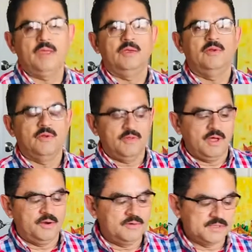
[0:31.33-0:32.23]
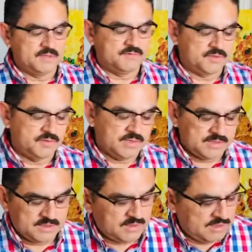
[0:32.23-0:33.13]
the hundreds of
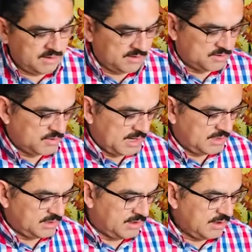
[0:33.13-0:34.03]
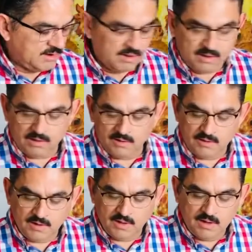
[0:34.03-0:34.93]
students that are trying to log on
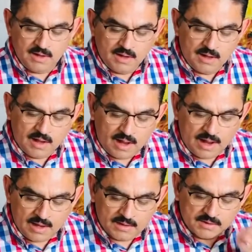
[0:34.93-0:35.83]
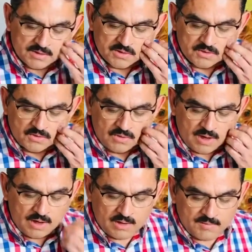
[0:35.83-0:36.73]
and to
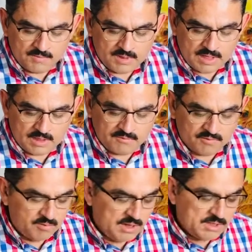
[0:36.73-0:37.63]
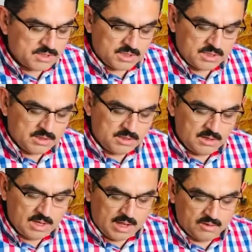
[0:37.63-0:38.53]
get information
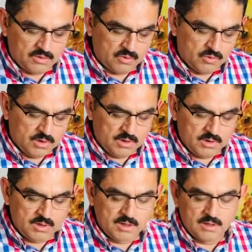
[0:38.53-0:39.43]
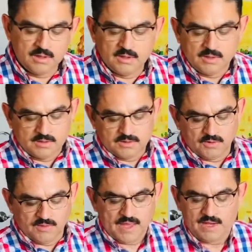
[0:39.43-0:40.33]
and do work. So
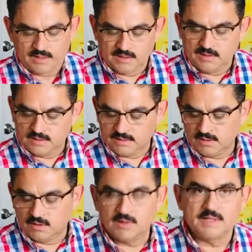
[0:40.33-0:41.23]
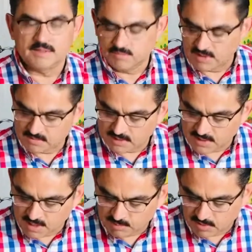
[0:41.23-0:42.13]
that sometimes going to
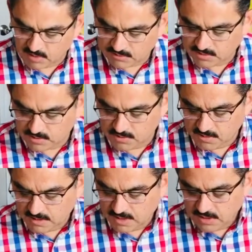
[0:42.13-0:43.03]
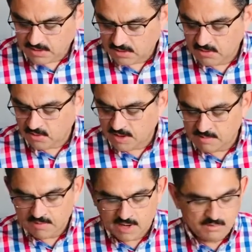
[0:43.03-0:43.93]
happen. Also,
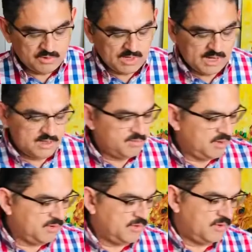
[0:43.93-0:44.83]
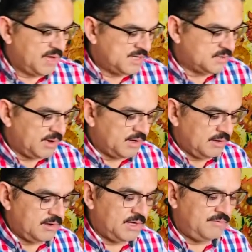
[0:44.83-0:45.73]
I would like to meet with you guys
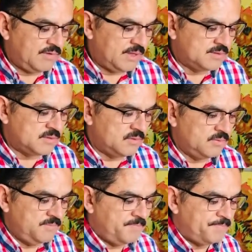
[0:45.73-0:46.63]
regularly via Zoom,